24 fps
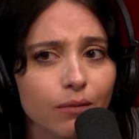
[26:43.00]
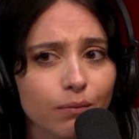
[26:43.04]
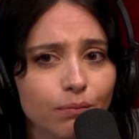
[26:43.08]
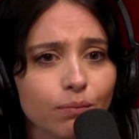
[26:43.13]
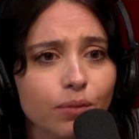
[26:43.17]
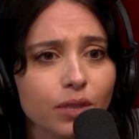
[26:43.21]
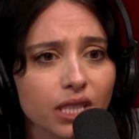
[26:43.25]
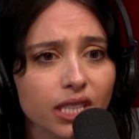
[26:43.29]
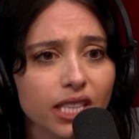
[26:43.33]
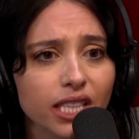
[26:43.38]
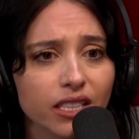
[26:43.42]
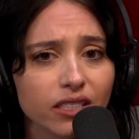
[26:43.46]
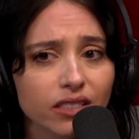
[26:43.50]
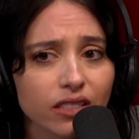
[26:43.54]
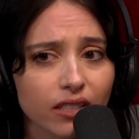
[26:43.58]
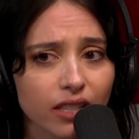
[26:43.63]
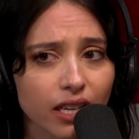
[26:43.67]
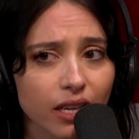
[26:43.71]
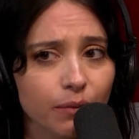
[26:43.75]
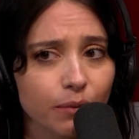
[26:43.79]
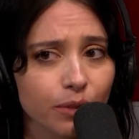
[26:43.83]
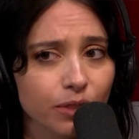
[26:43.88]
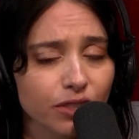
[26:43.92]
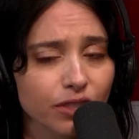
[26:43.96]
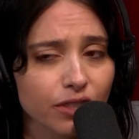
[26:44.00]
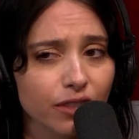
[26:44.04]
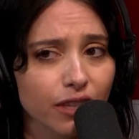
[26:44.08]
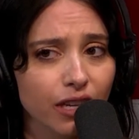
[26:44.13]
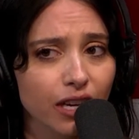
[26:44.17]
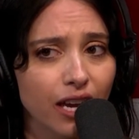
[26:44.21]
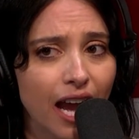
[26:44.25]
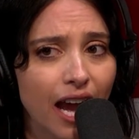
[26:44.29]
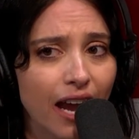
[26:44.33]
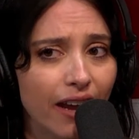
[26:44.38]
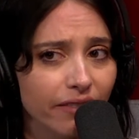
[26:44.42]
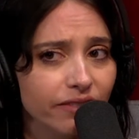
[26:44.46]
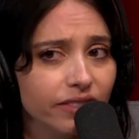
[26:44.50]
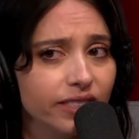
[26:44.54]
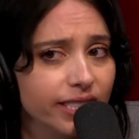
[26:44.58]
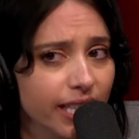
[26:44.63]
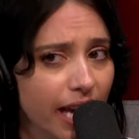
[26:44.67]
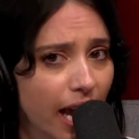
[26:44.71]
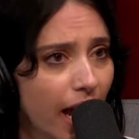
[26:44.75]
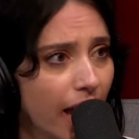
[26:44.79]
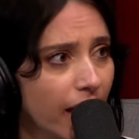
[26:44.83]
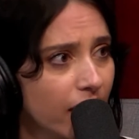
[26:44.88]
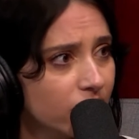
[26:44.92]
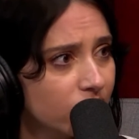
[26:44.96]
police are able to have
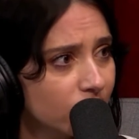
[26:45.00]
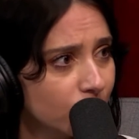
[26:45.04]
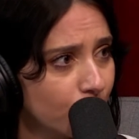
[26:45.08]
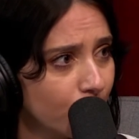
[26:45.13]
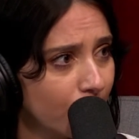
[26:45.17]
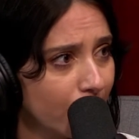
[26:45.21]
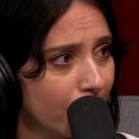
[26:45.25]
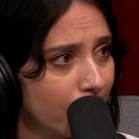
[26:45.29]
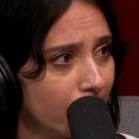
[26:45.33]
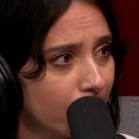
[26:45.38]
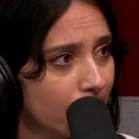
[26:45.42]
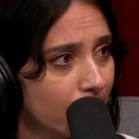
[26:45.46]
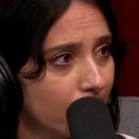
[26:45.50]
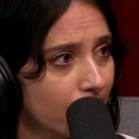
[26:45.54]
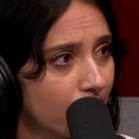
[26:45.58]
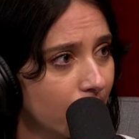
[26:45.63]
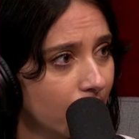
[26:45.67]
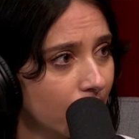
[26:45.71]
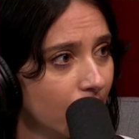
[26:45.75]
sex with